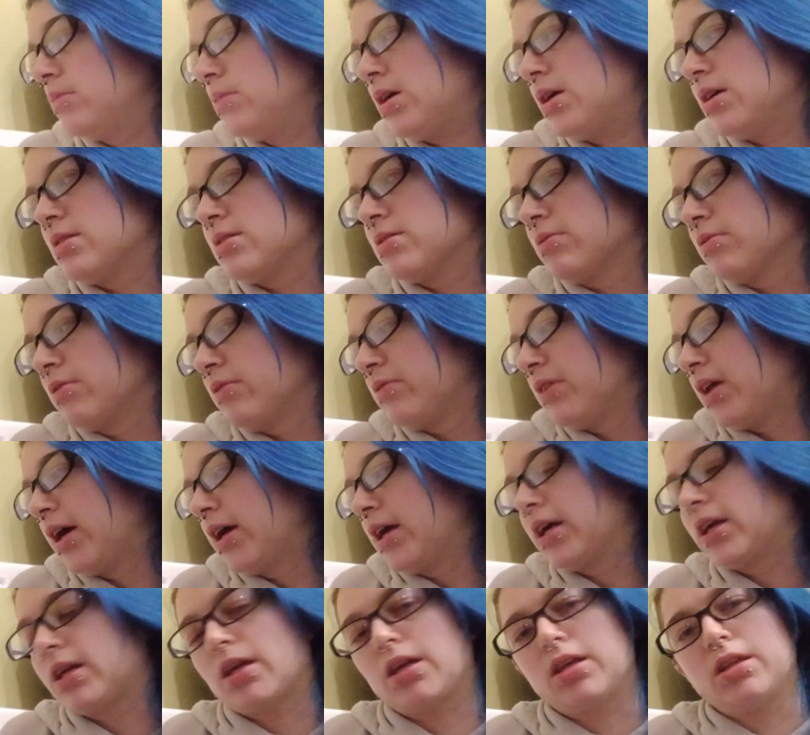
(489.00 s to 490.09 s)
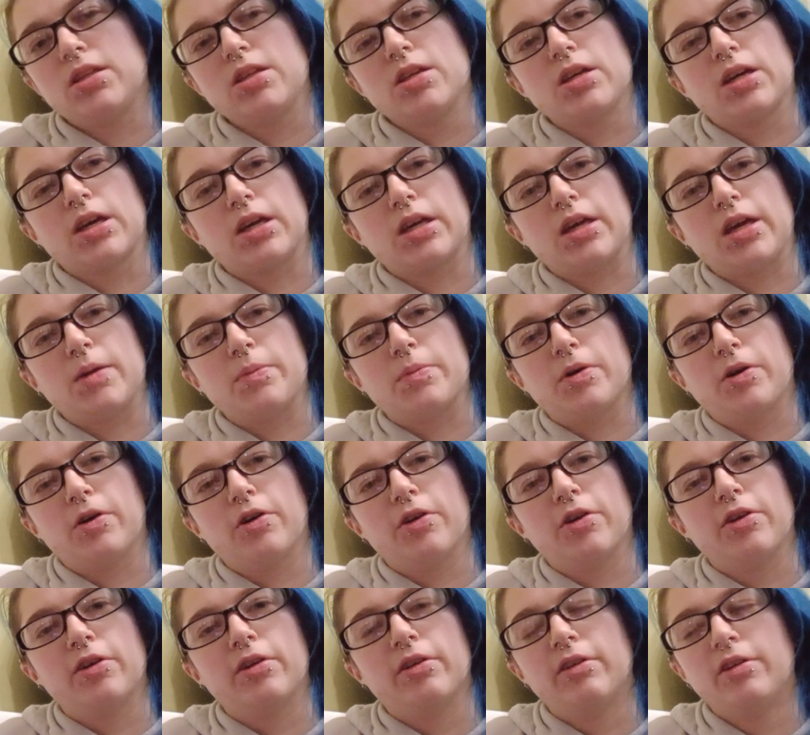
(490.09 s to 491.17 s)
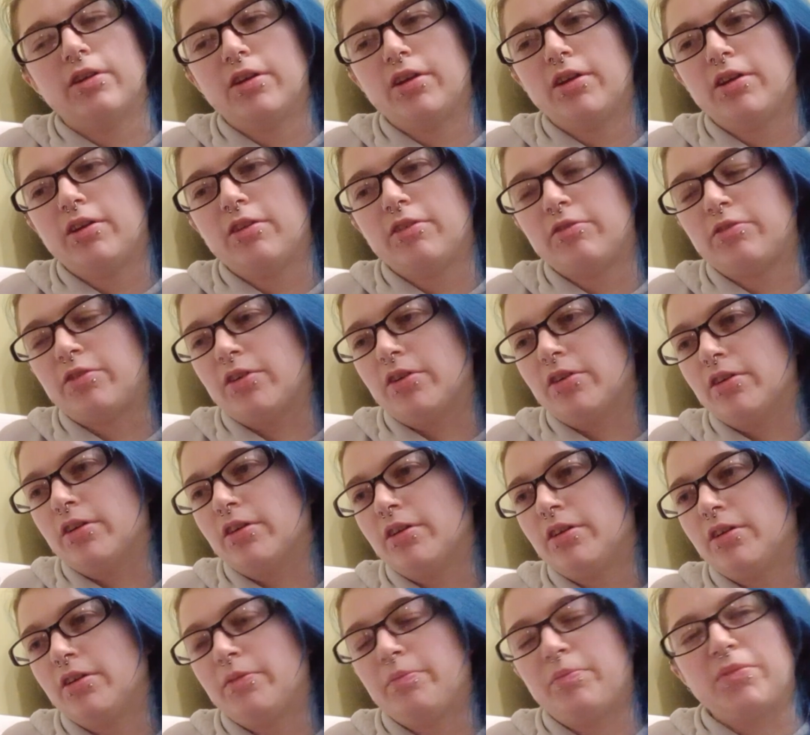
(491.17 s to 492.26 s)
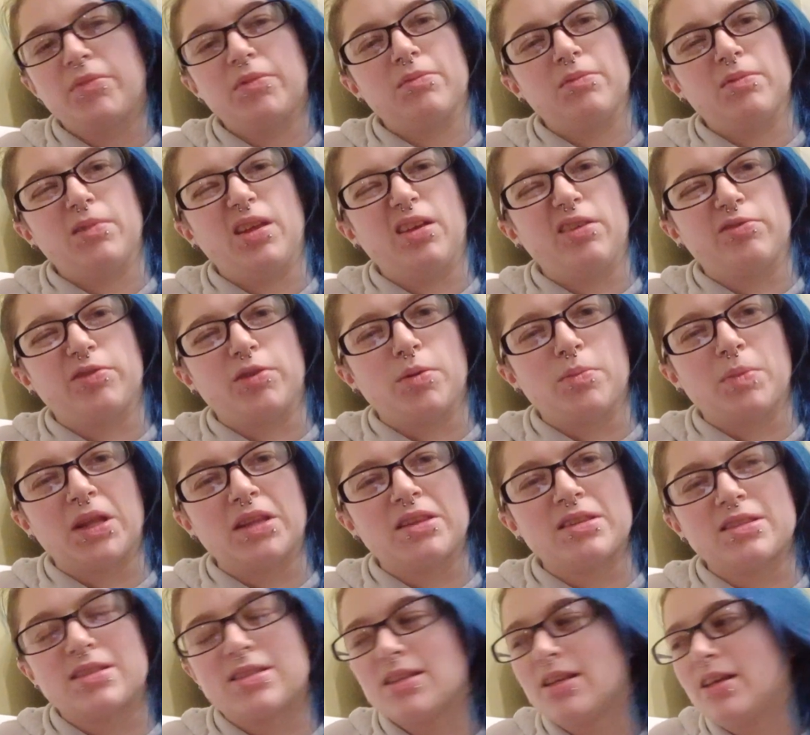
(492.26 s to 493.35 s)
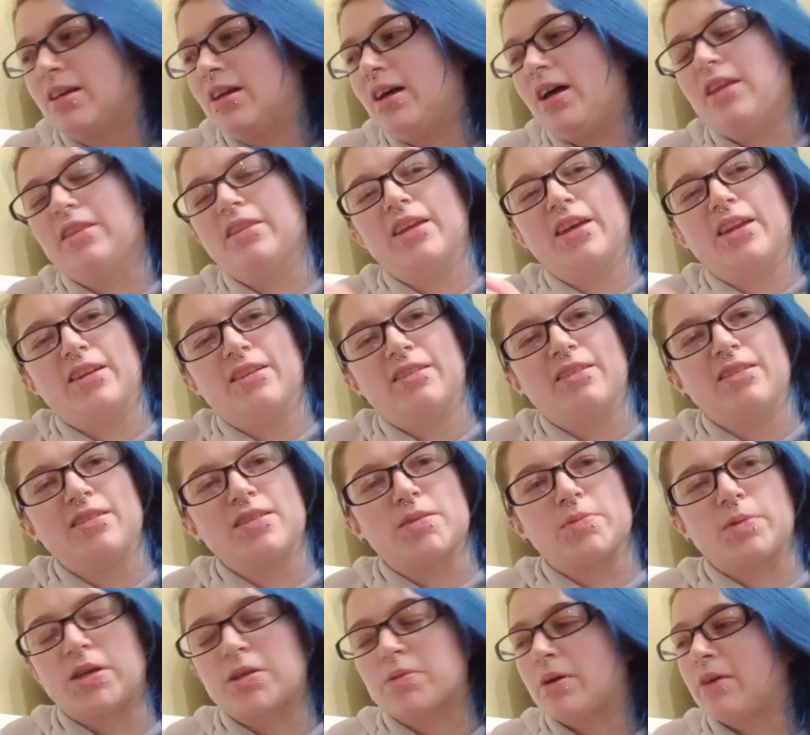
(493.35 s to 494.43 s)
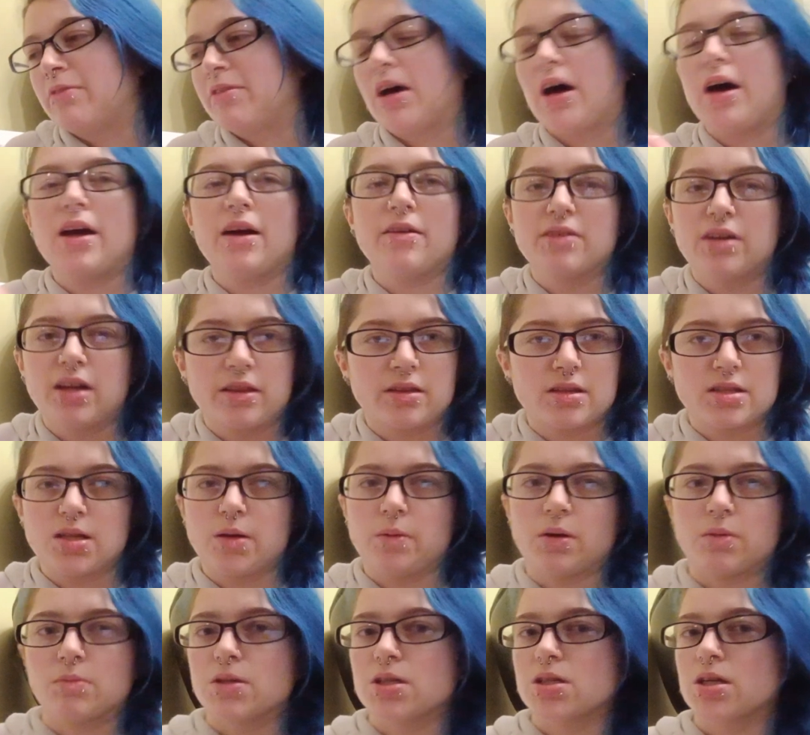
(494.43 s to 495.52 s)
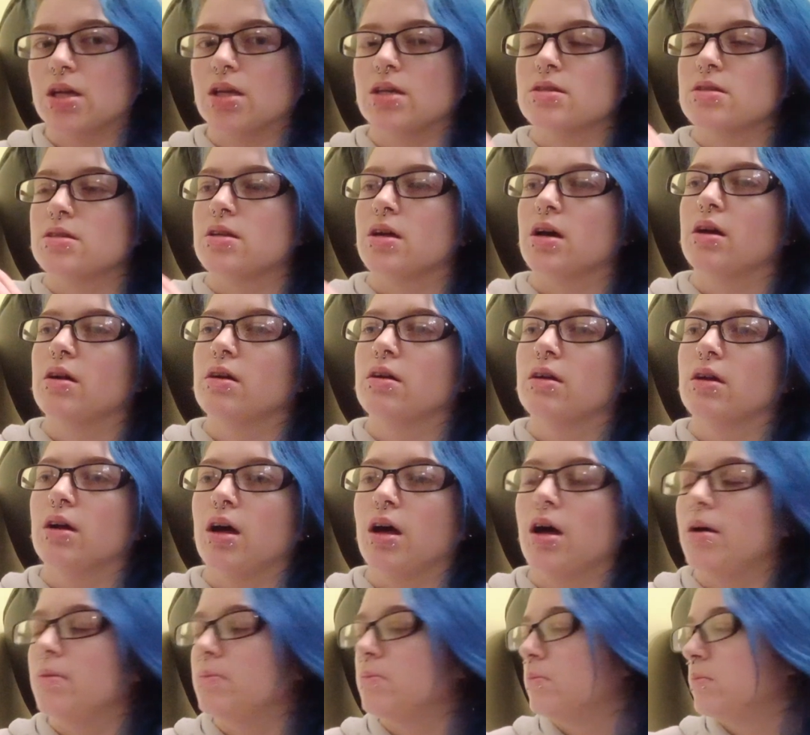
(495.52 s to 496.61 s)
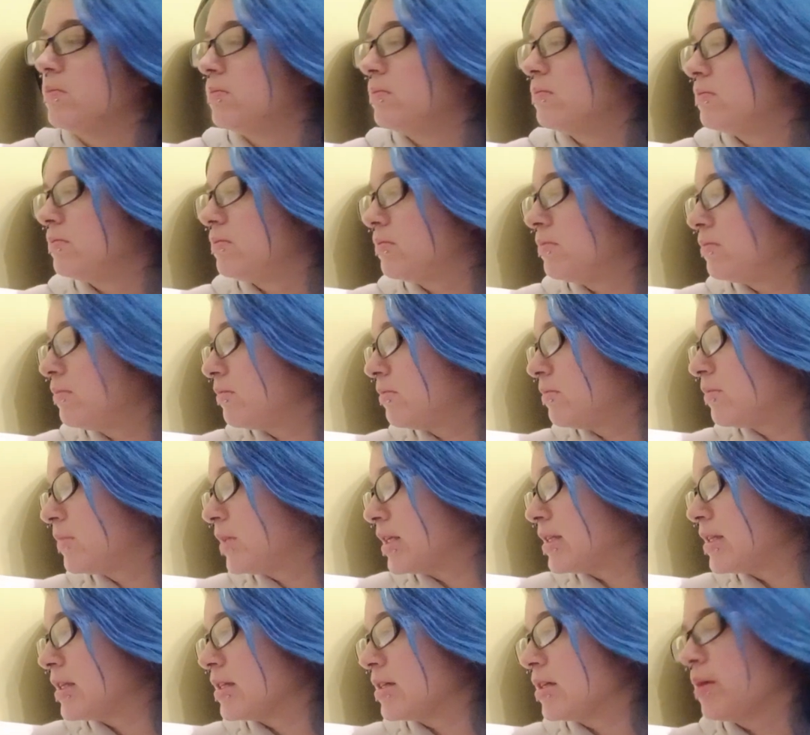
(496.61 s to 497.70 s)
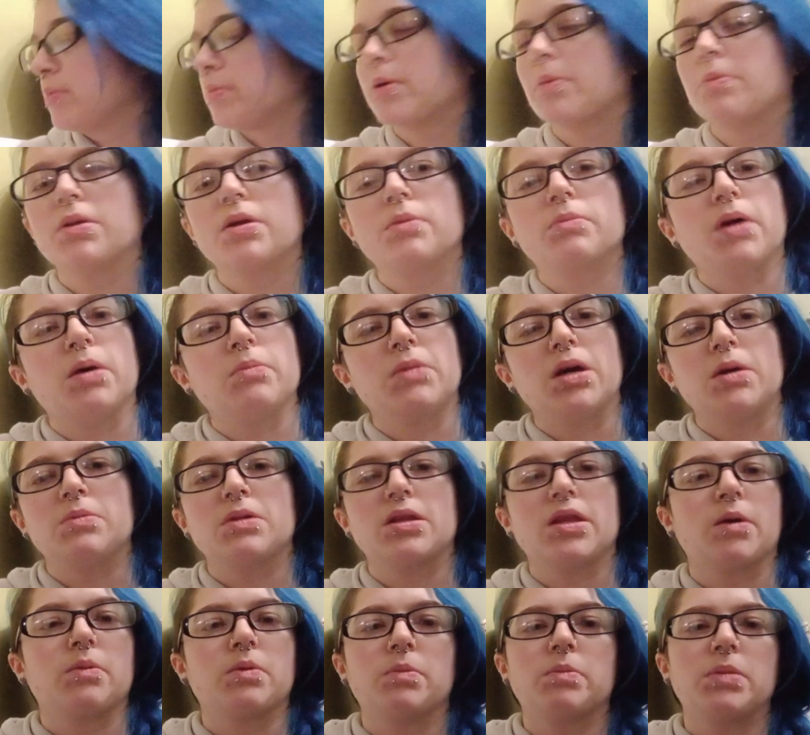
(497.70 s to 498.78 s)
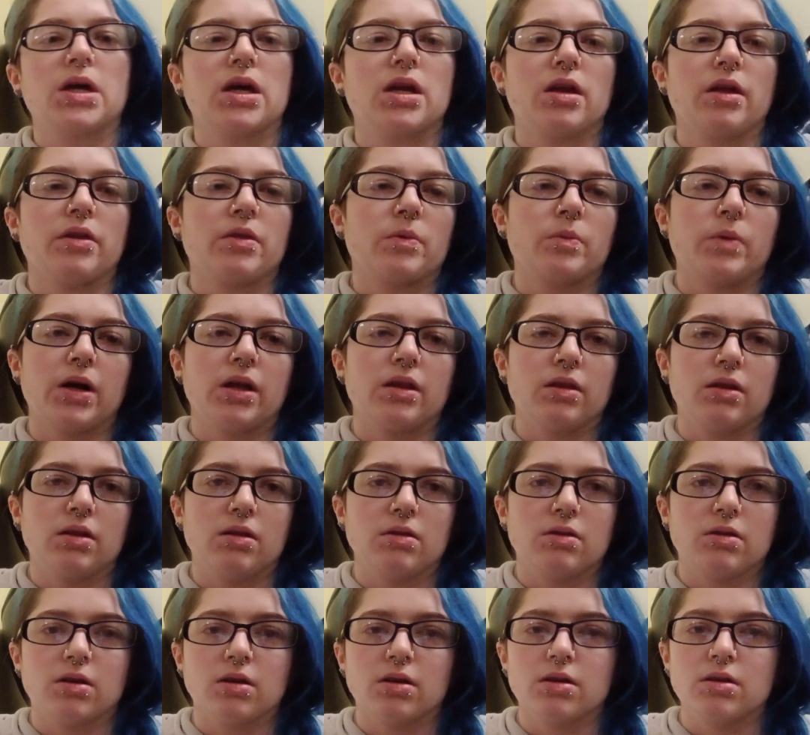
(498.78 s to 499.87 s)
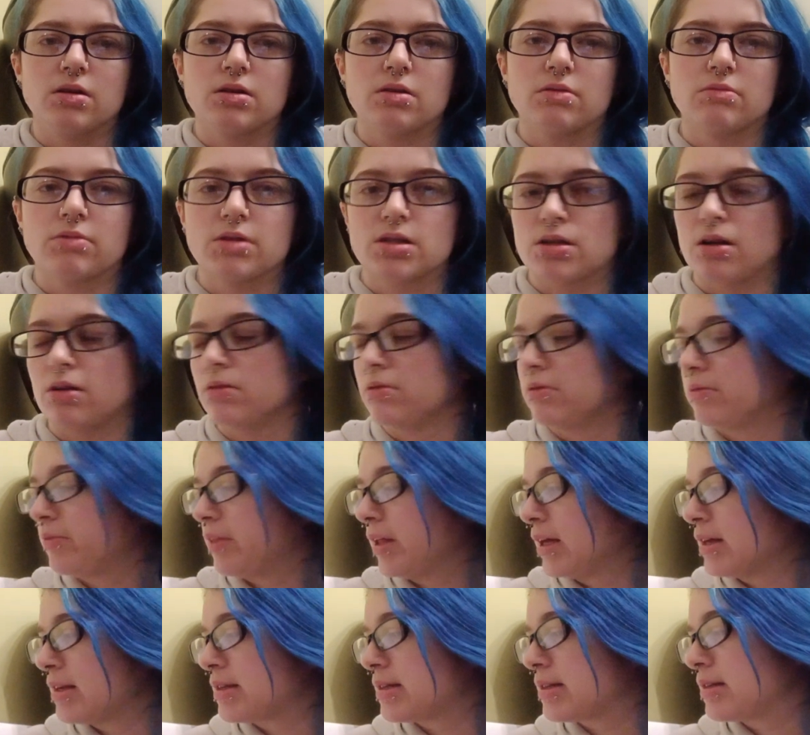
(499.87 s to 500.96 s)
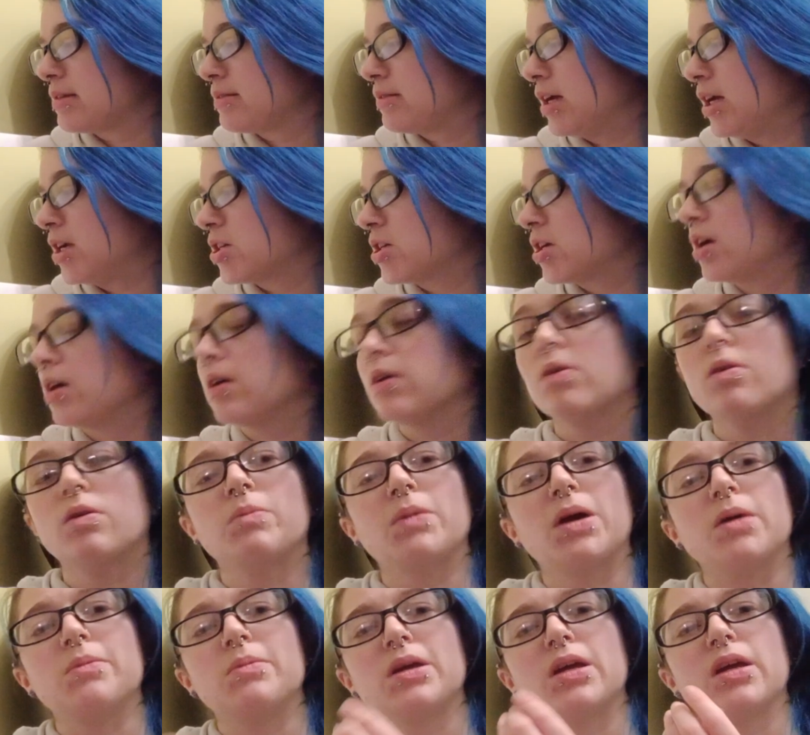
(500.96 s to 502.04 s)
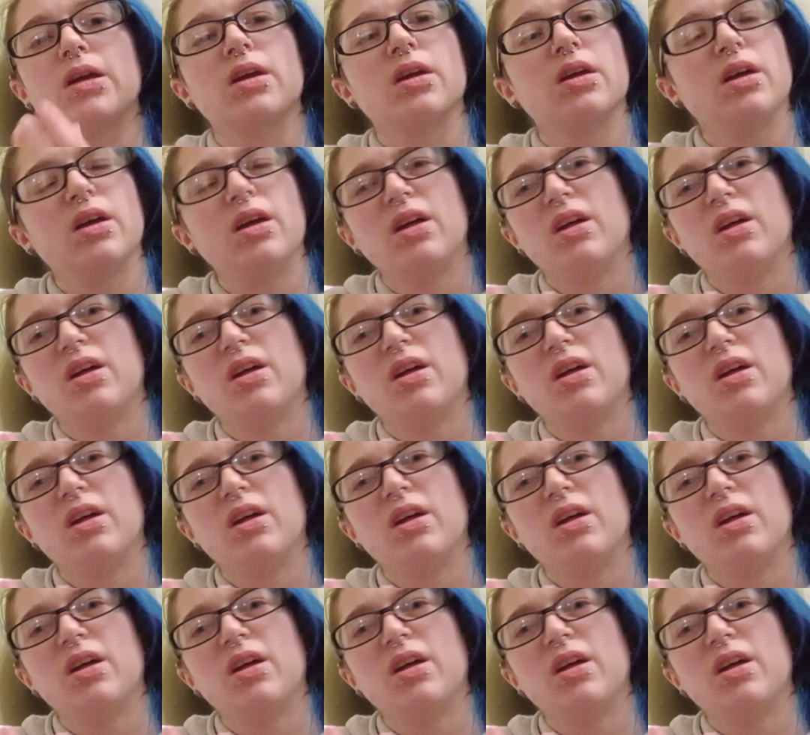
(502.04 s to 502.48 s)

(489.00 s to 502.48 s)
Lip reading: It's sort of like you can keep it on for a few months and then switch whatever. I have another sewing machine, so this isn't a problem, and maybe there would be another way that you could resolve this issue, or maybe